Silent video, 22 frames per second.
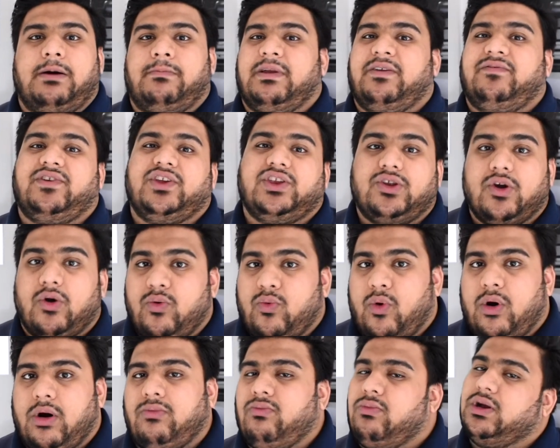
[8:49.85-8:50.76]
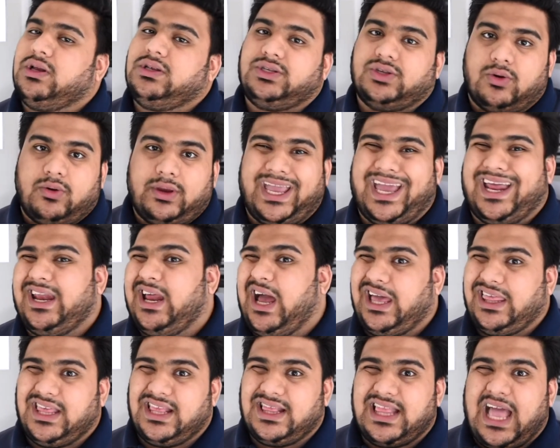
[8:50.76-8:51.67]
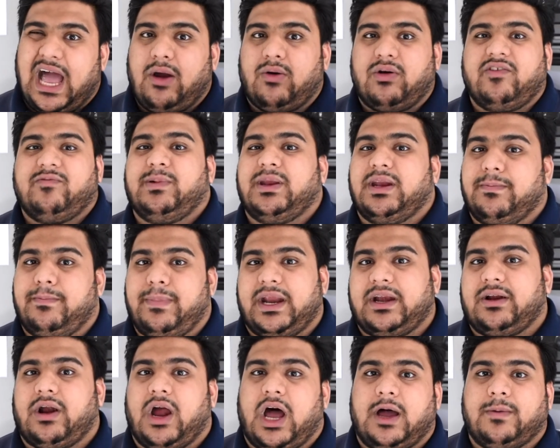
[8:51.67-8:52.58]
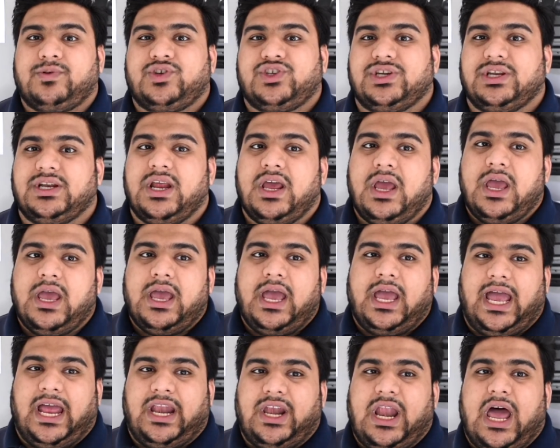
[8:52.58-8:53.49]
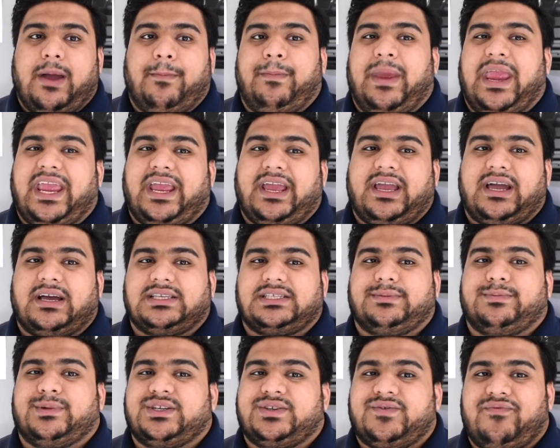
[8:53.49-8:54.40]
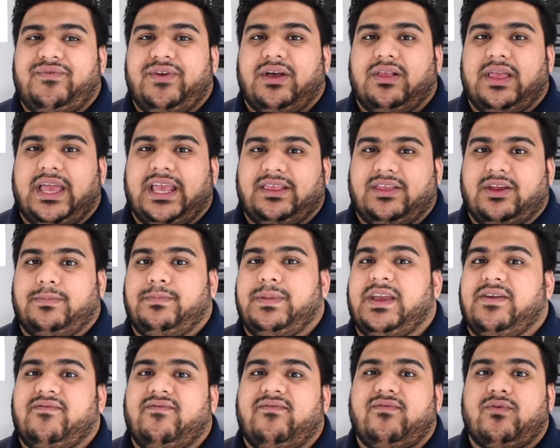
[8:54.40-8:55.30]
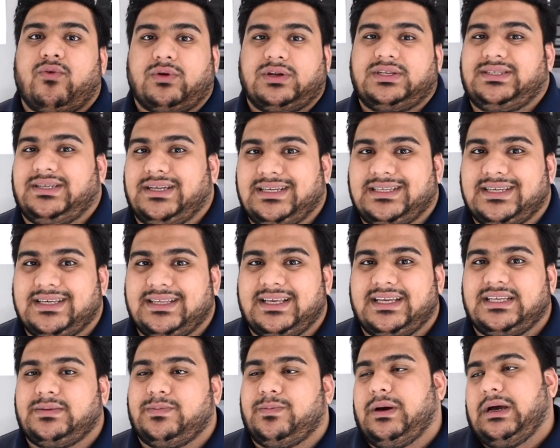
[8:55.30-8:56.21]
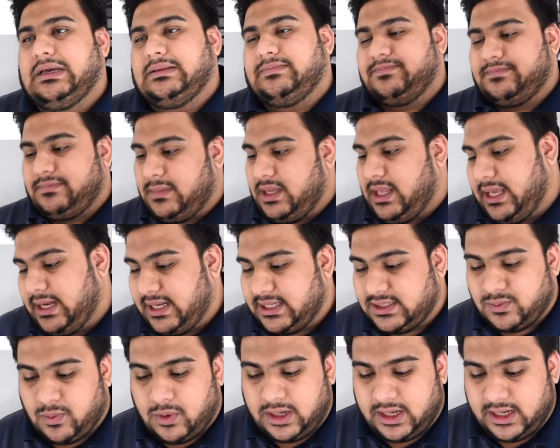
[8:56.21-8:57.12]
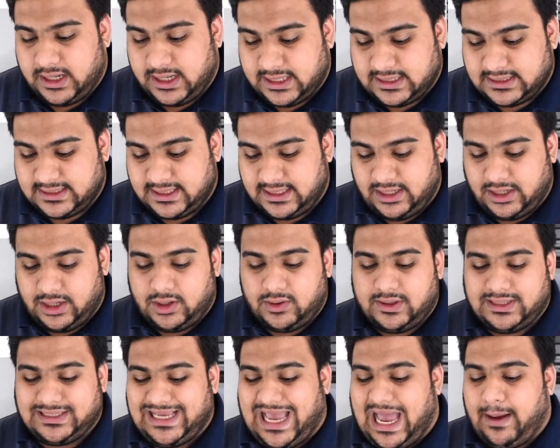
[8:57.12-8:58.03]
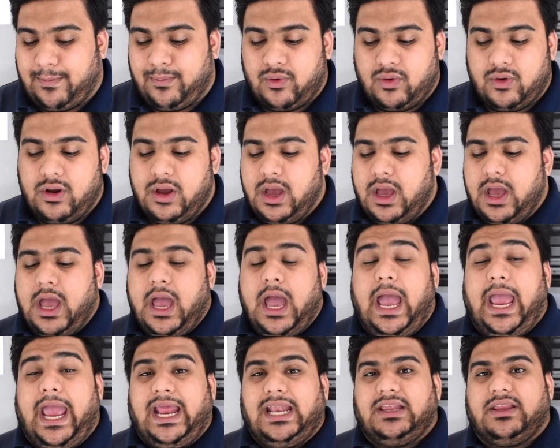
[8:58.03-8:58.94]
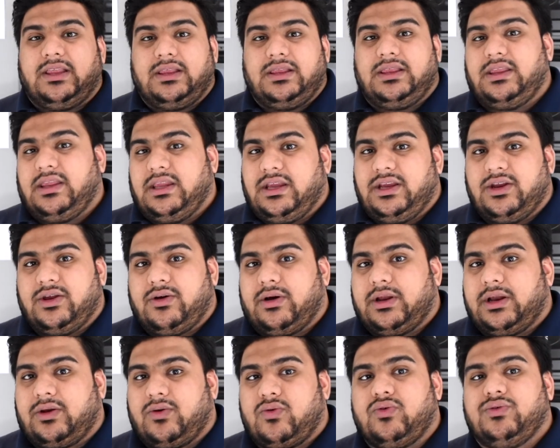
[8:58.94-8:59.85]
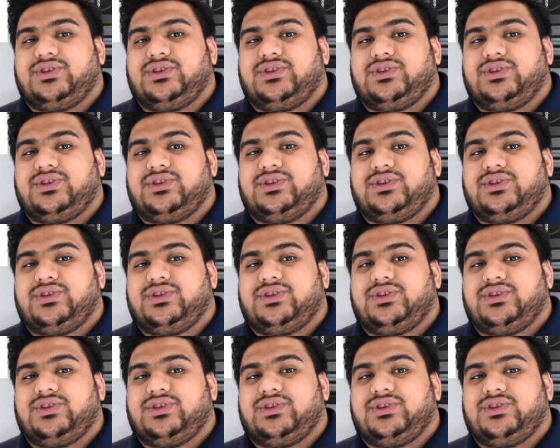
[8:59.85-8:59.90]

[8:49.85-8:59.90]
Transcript: If you don't want one, don't get it. I think that would have been a better option and not make customers feel like they're being forced into this, but it is what it is. It's Apple. And, a cool